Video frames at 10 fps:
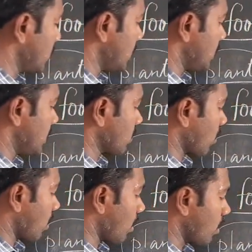deer,
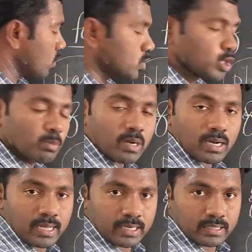cow, zebra,
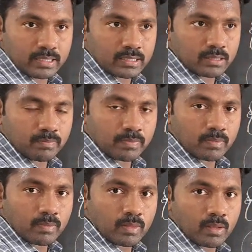like that.
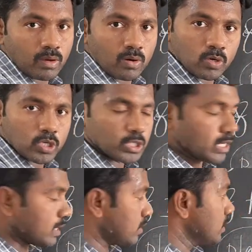Okay,
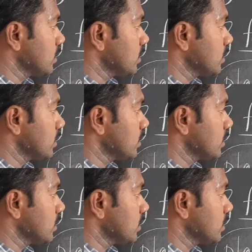children.